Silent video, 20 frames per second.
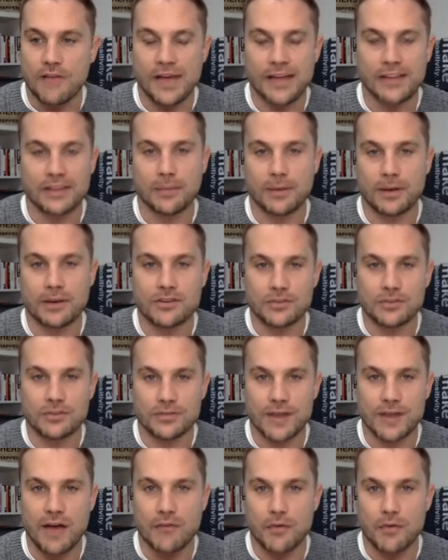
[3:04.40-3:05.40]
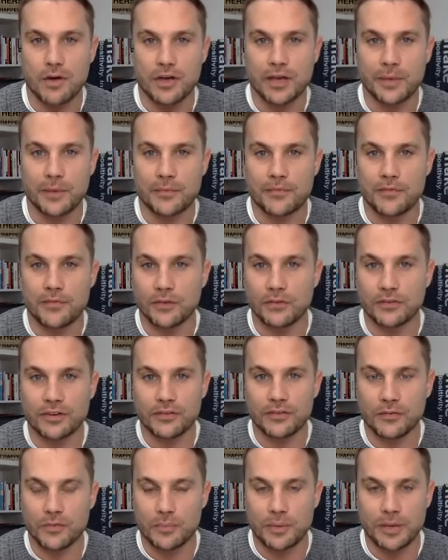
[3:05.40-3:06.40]
had the pleasure of now working with lots of
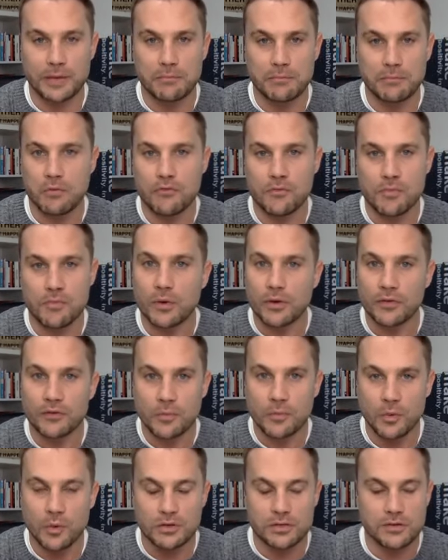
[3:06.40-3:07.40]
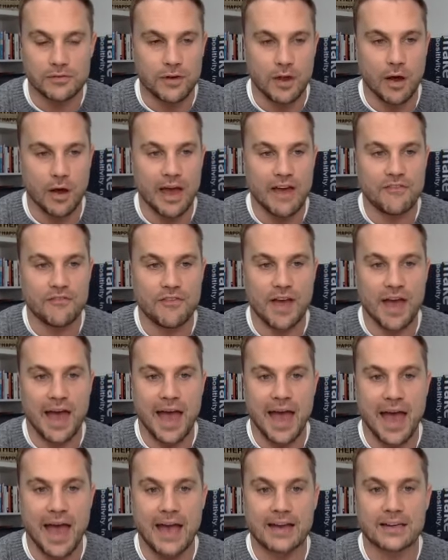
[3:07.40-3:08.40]
different people from all different walks of life,
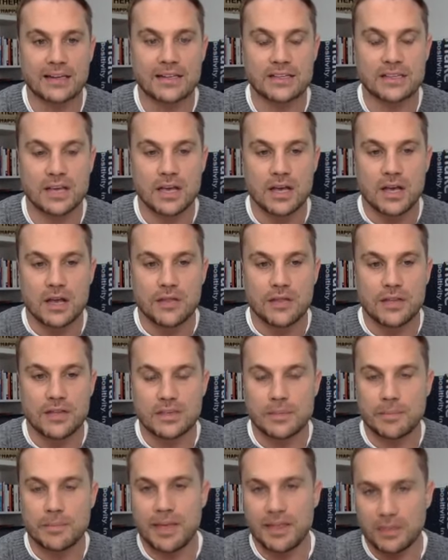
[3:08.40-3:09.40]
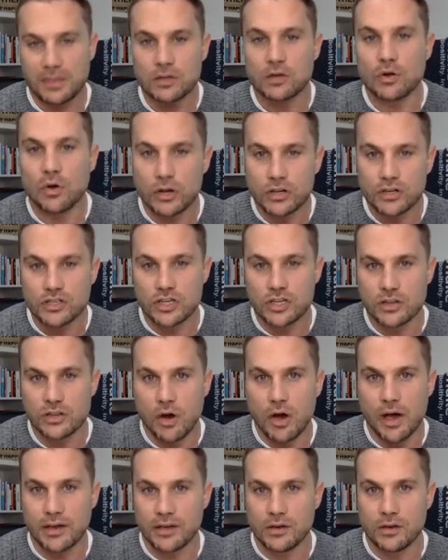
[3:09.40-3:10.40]
and there's a methodology that
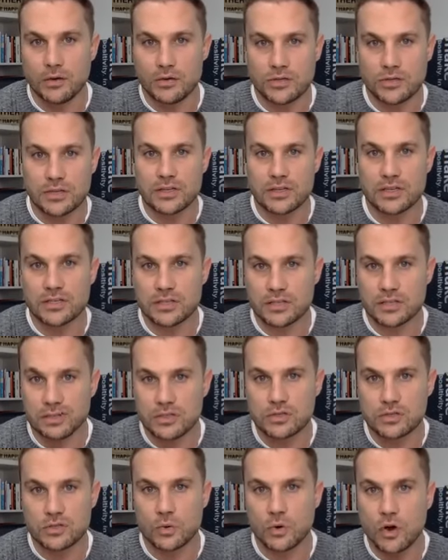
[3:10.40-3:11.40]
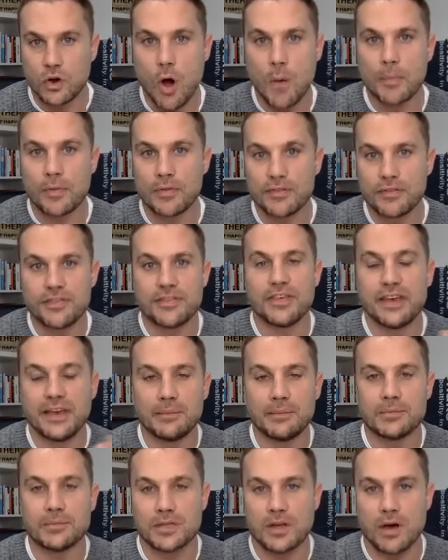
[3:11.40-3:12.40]
I use, and there's sort of common
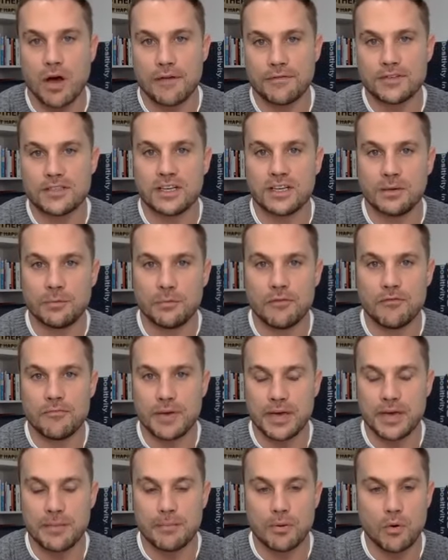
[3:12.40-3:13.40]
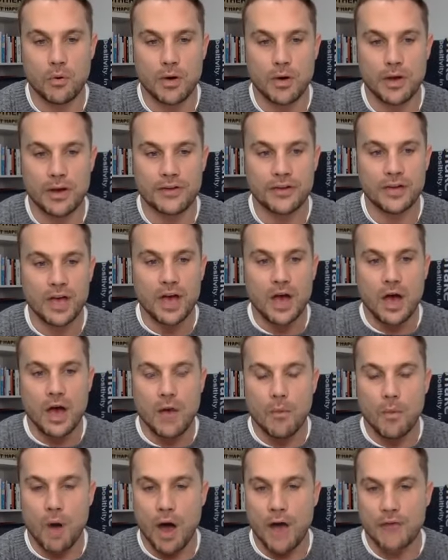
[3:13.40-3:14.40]
themes that I've seen with people. And
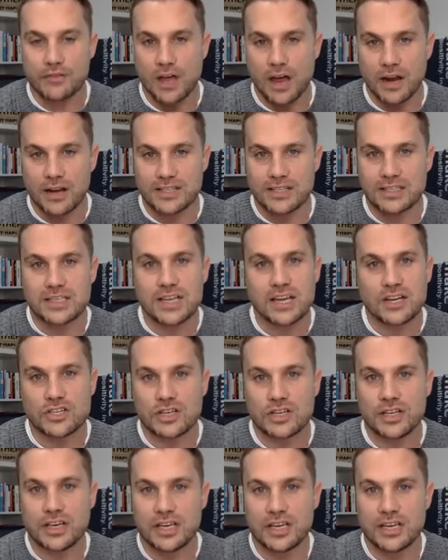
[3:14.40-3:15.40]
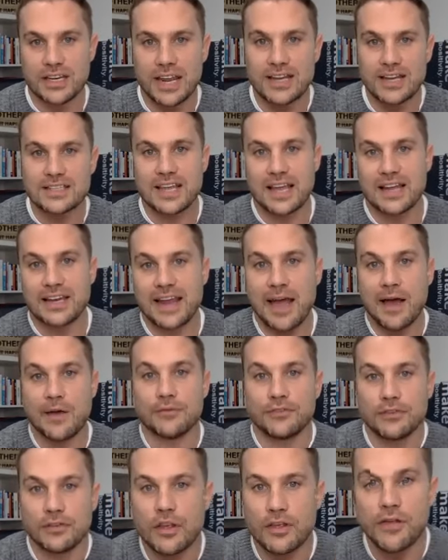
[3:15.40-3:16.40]
what I've done is essentially condense that down
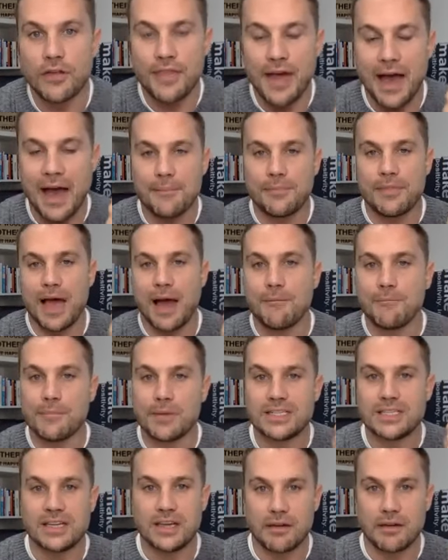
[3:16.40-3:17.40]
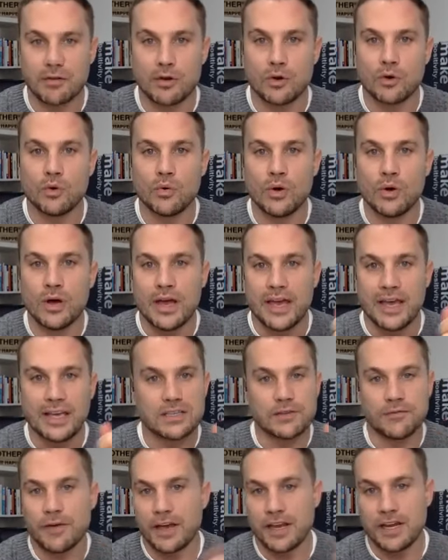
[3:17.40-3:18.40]
so that material is
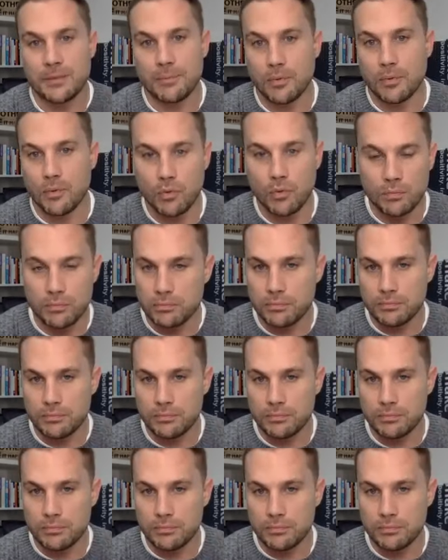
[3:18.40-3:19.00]
available